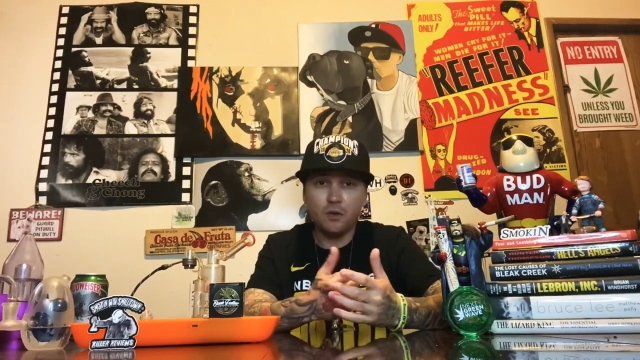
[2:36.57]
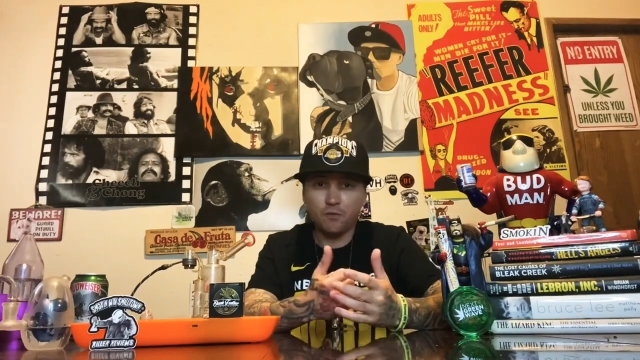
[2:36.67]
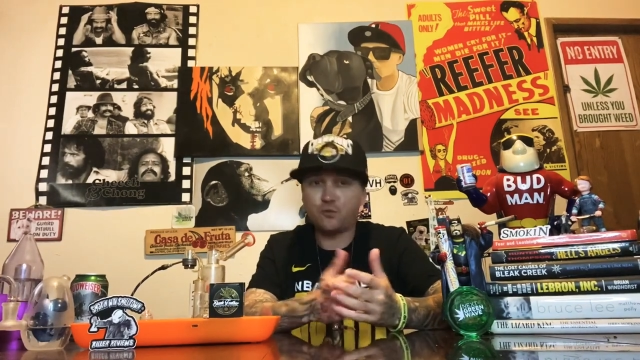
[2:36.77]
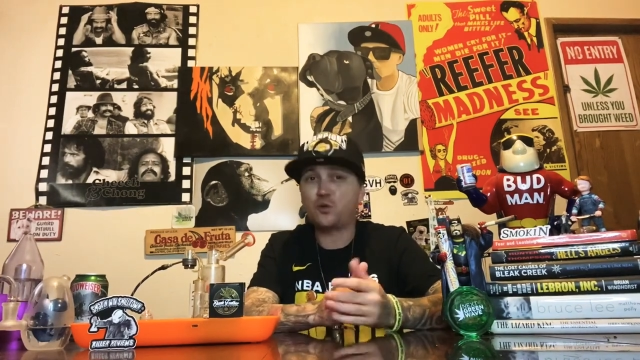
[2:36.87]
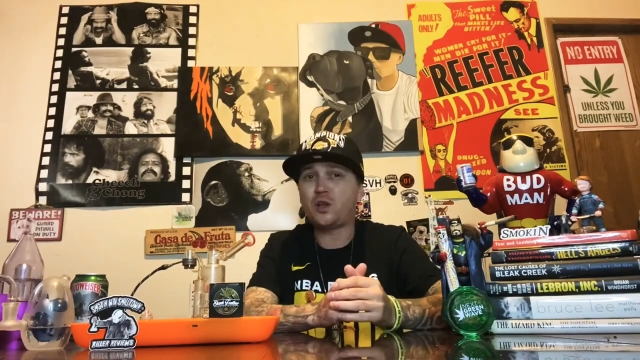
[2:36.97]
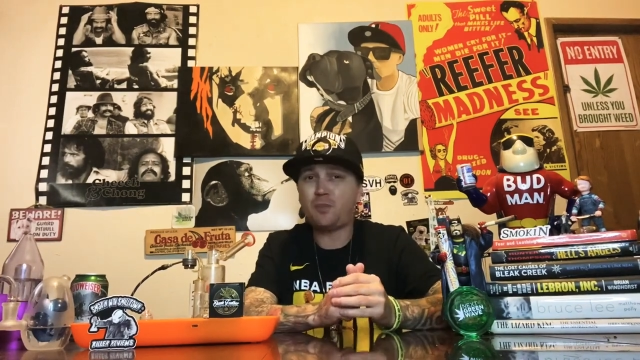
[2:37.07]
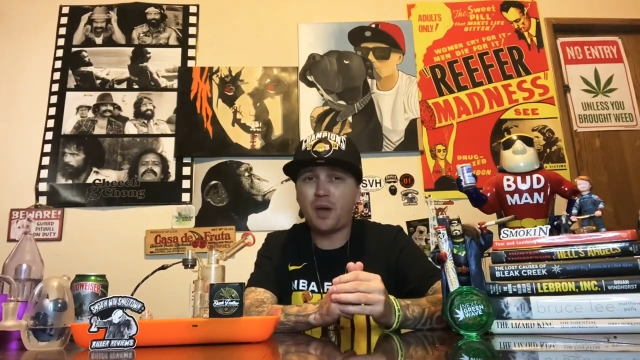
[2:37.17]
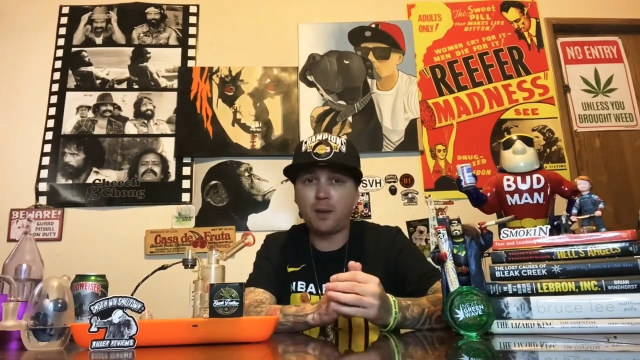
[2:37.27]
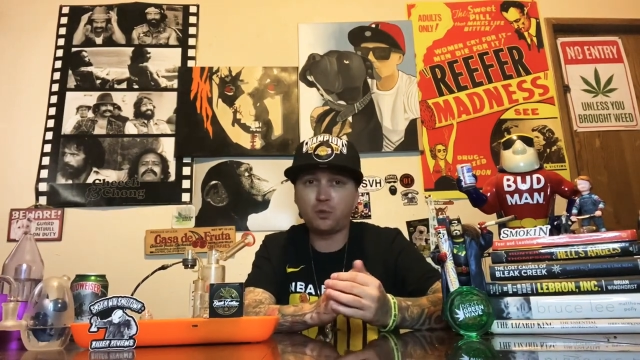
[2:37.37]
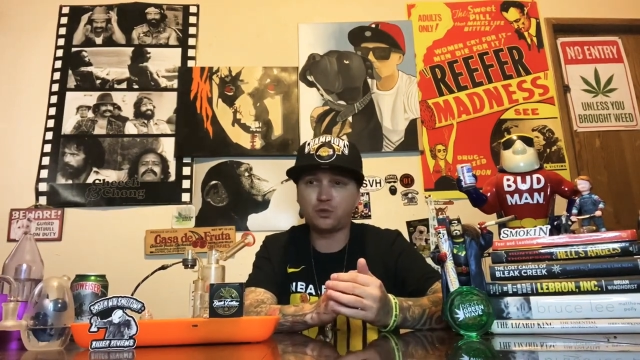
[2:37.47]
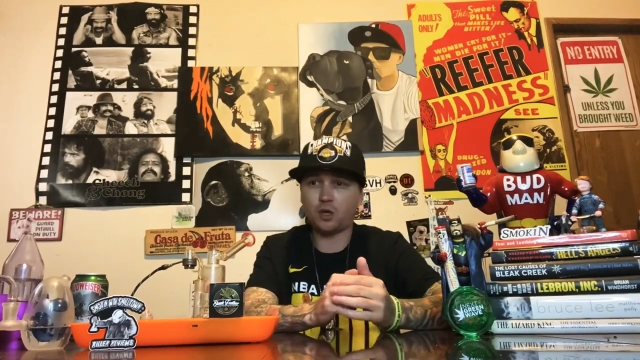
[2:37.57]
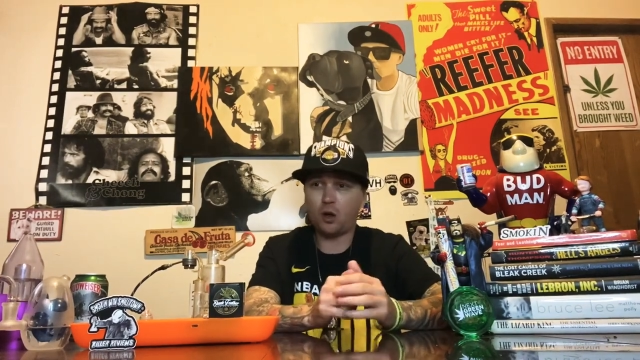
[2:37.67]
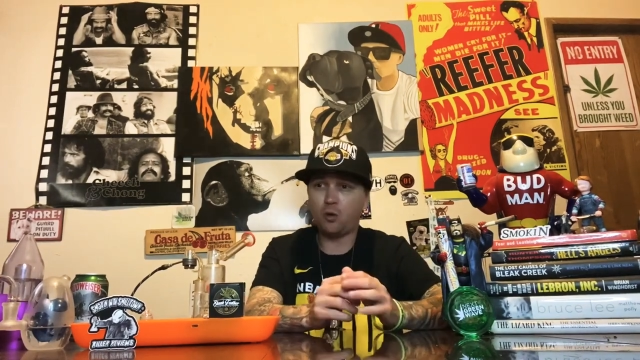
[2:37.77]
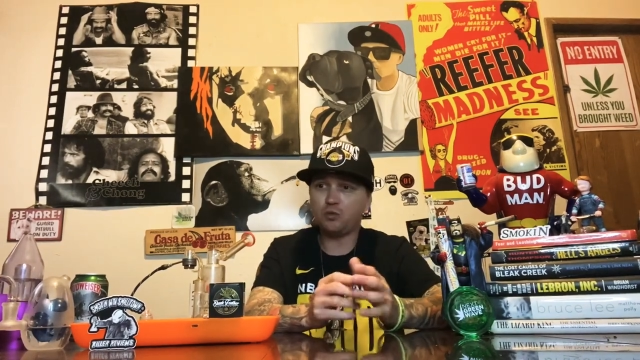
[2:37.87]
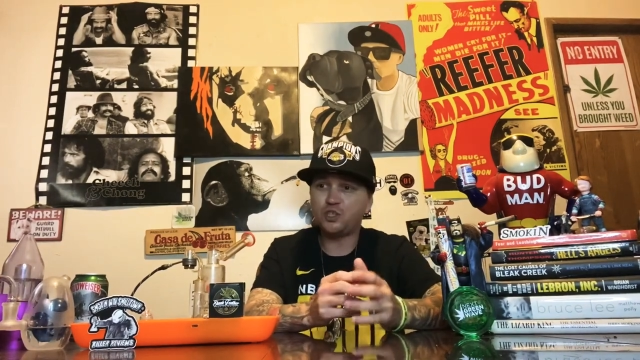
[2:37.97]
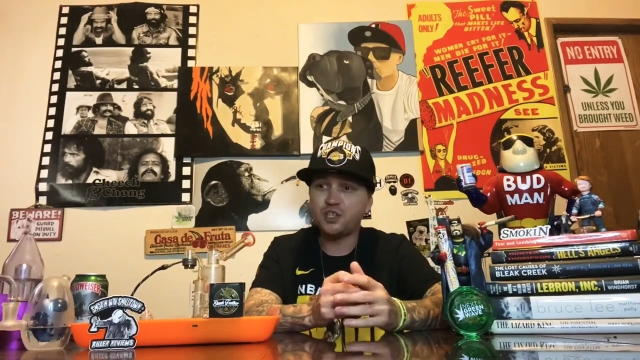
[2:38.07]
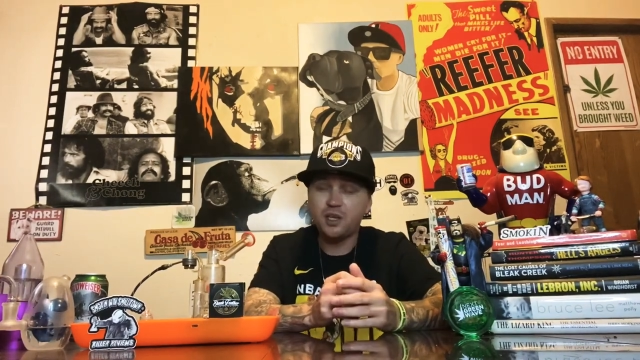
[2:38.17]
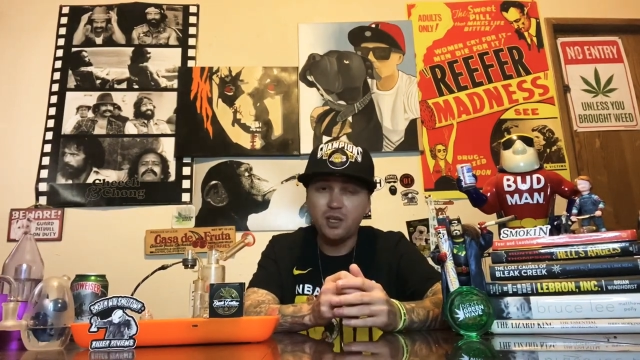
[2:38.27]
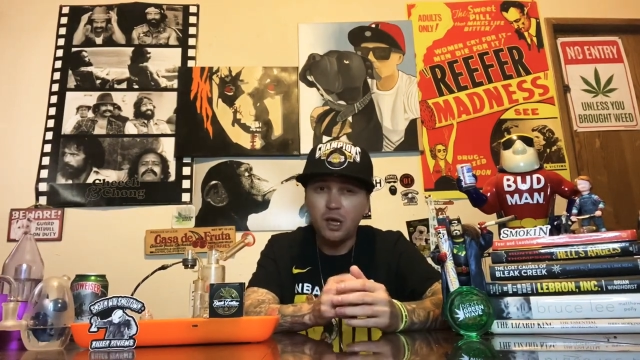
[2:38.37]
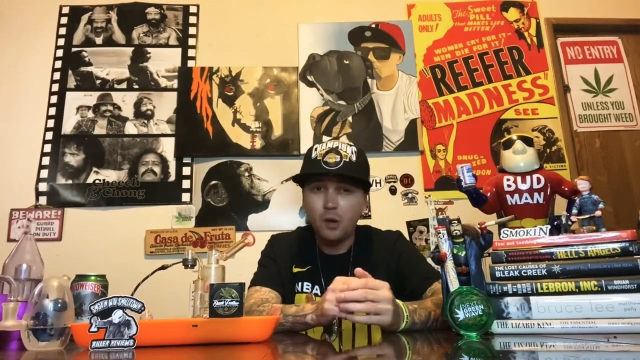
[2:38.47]
Fruity Pebbles
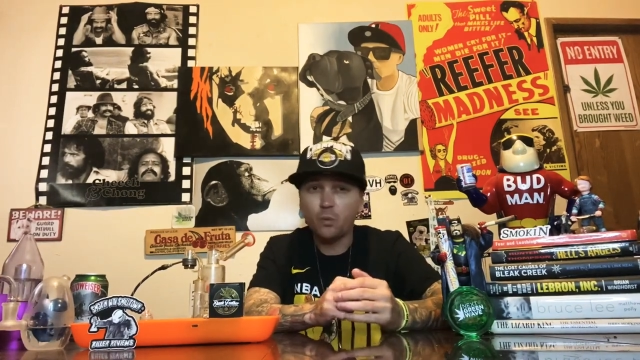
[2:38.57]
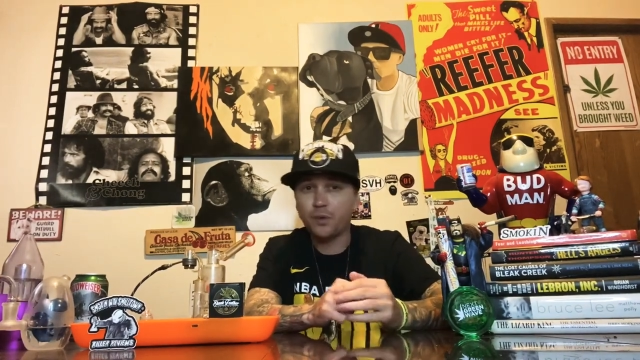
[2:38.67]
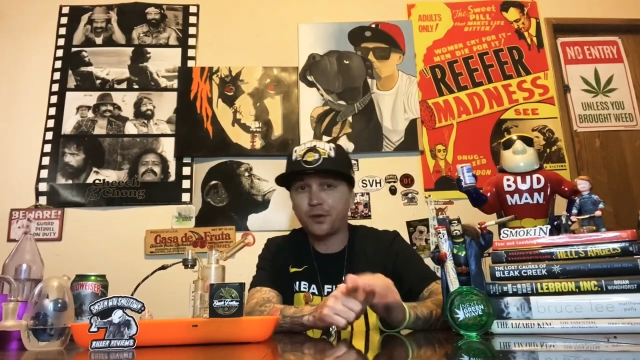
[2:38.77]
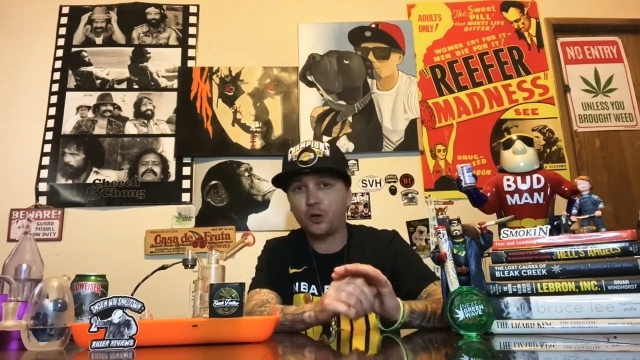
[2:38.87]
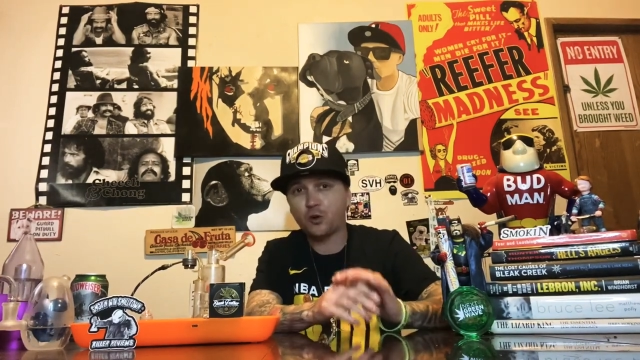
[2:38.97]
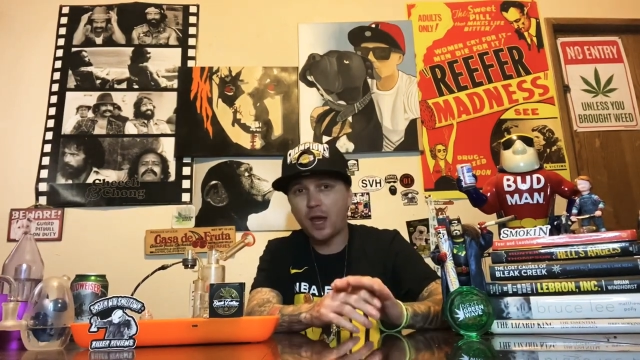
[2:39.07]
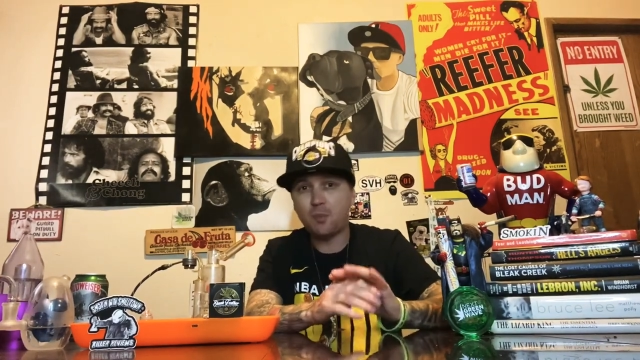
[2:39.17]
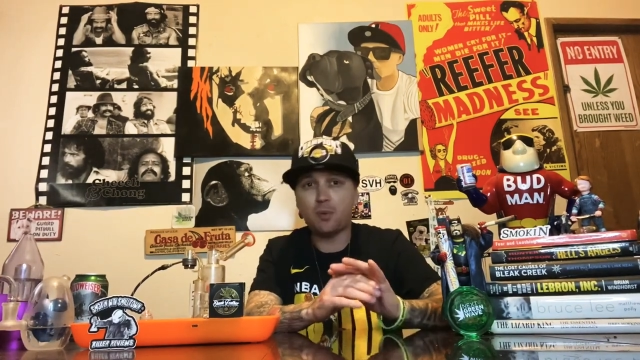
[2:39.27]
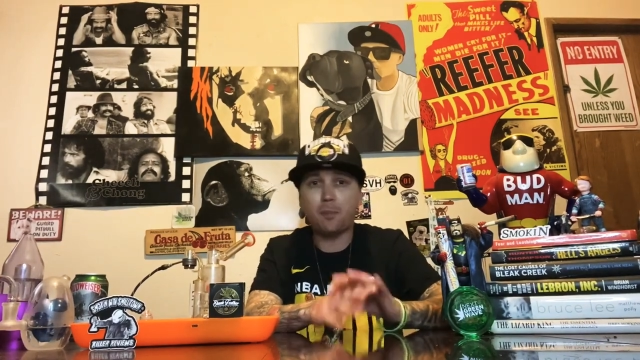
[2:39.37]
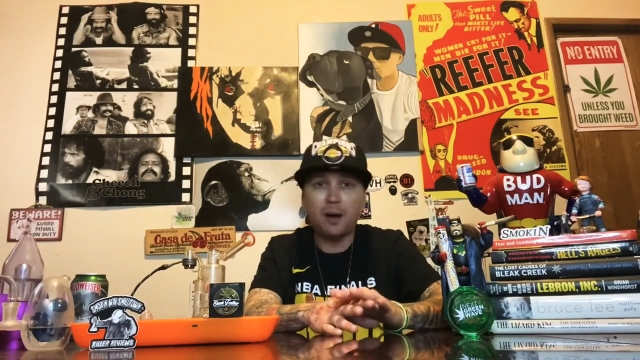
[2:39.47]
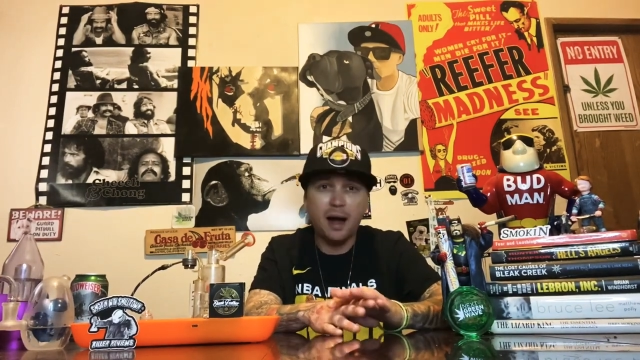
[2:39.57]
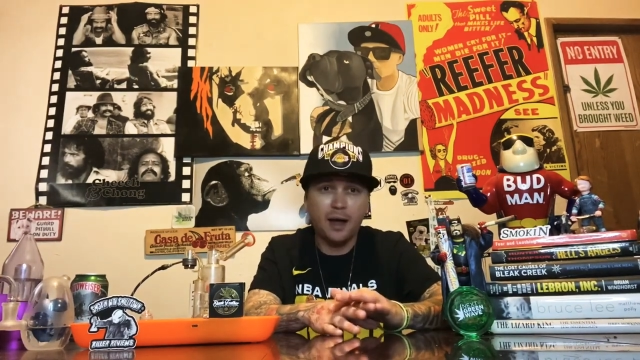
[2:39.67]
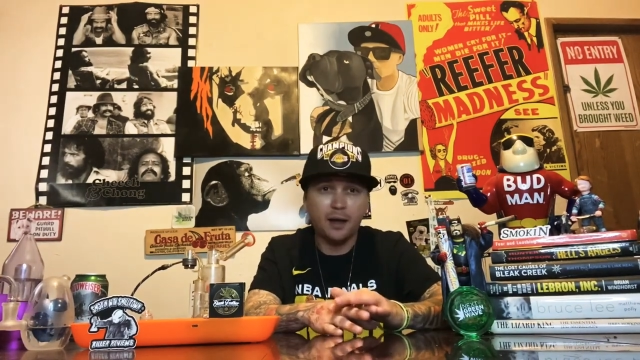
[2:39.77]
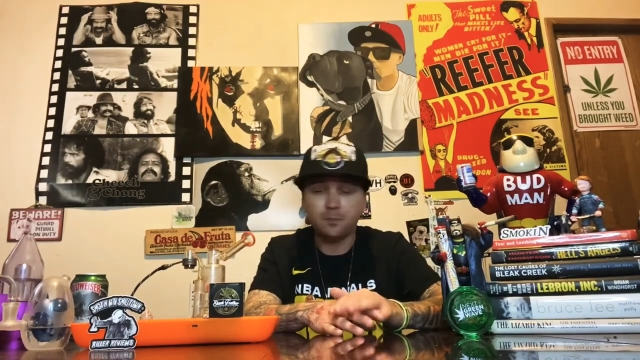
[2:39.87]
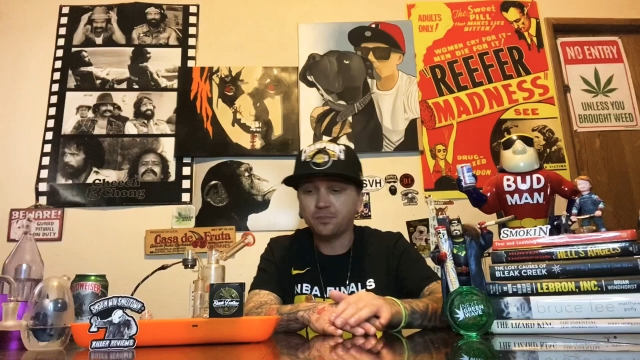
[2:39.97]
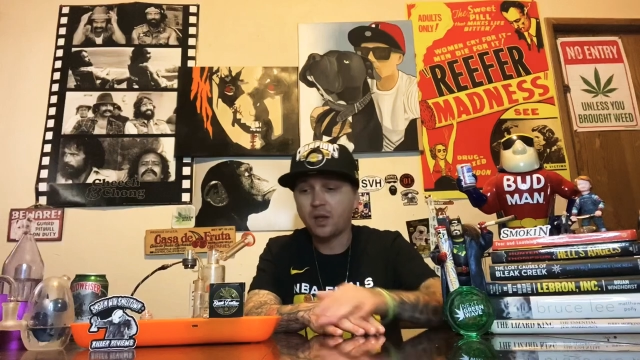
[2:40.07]
OG with Grape Pie.